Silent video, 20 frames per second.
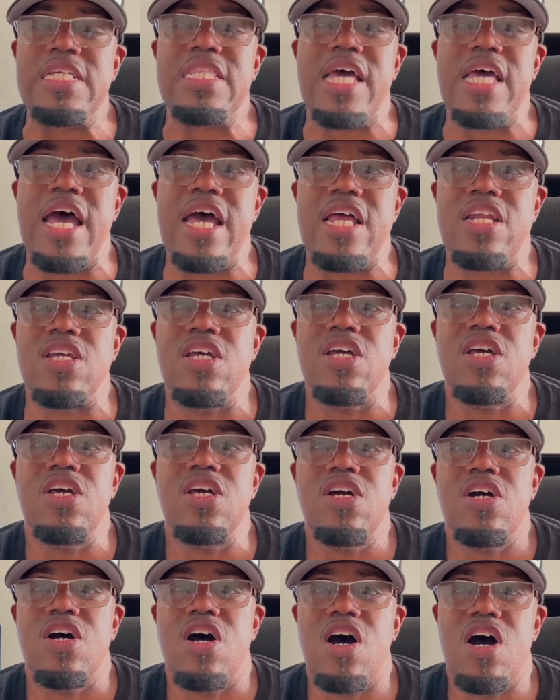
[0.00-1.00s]
that
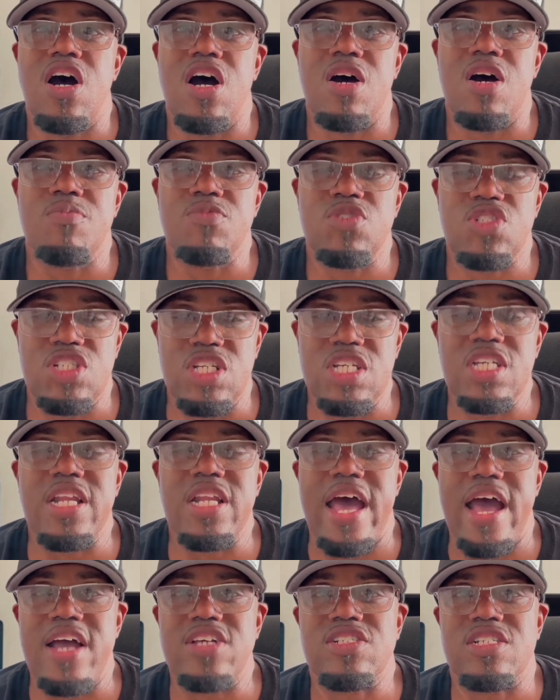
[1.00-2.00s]
she could
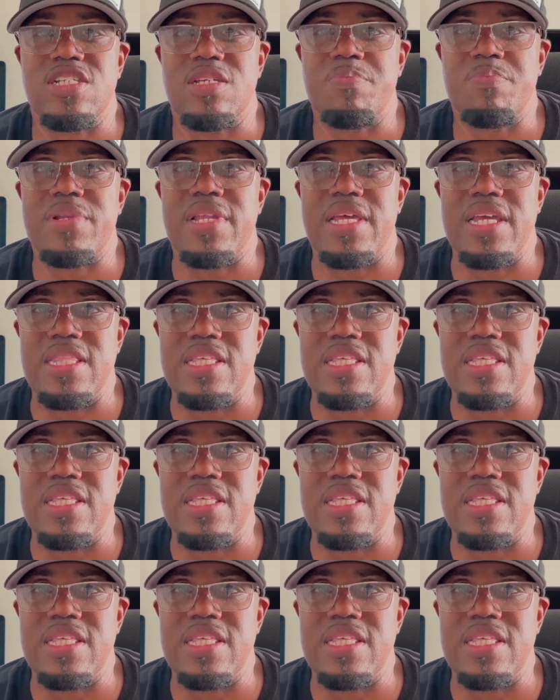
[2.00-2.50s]
actually play